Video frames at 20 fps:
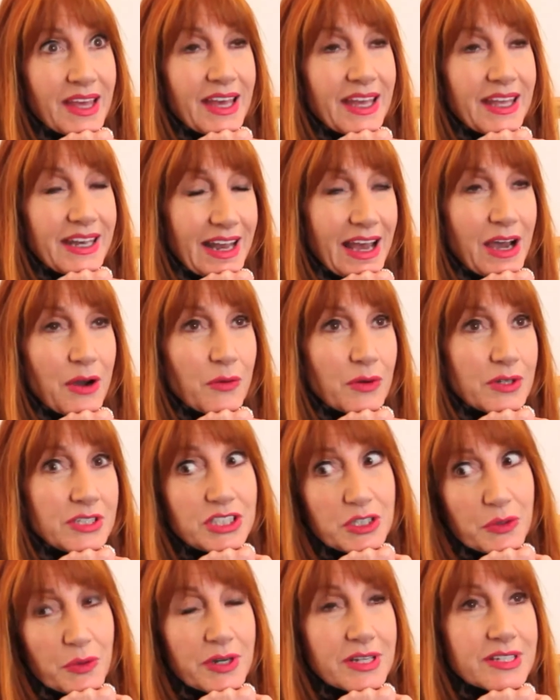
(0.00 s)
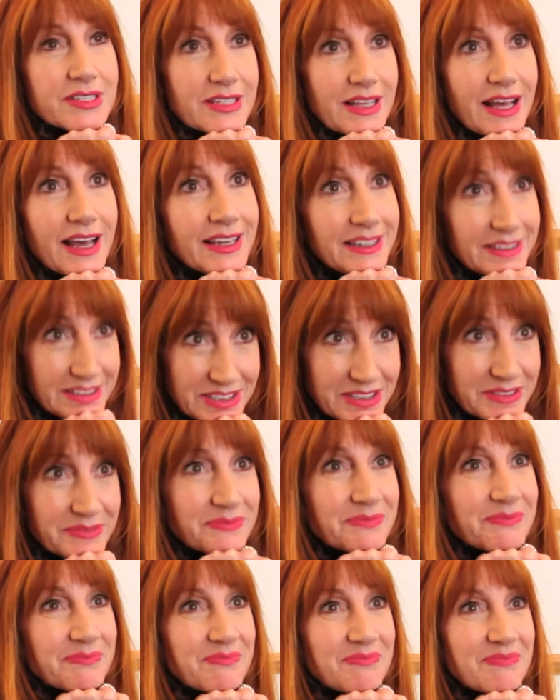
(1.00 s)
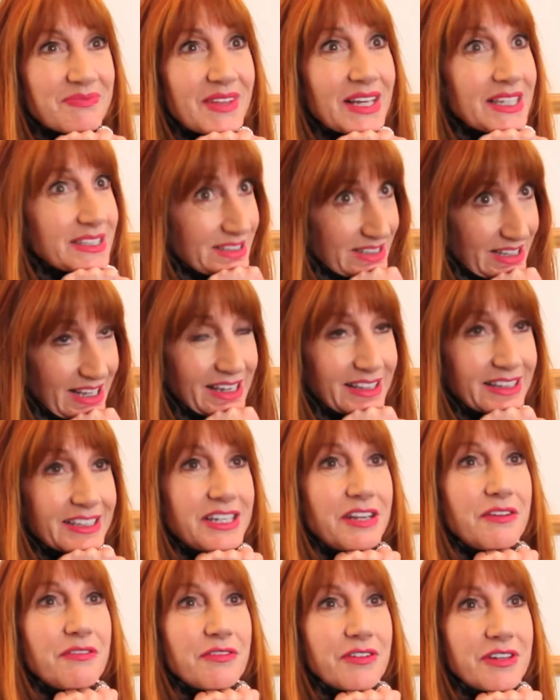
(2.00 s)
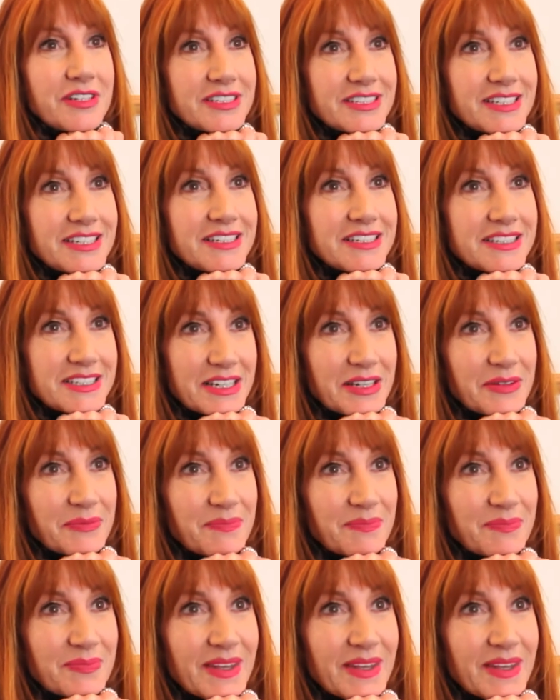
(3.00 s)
Now, do you want a slice? That's slightly different, isn't it?